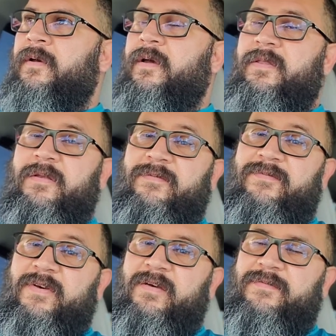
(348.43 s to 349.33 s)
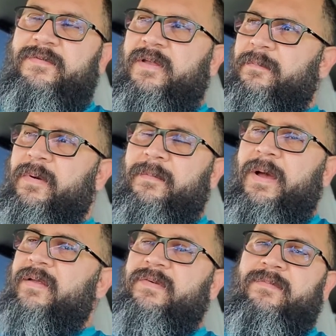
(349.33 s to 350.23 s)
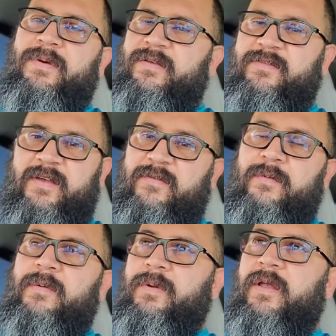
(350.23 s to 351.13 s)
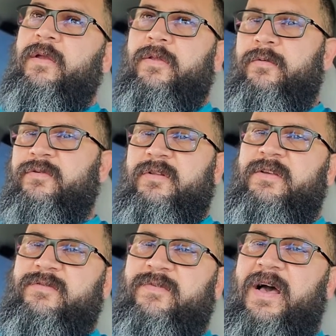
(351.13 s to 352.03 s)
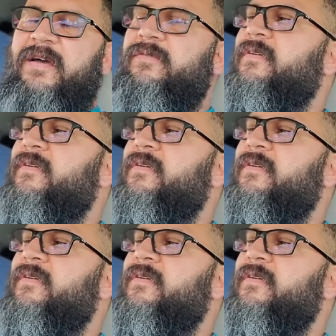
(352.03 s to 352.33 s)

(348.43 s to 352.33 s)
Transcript: And then a fifth. And there might have even been a sixth one, but I know there was at least 5.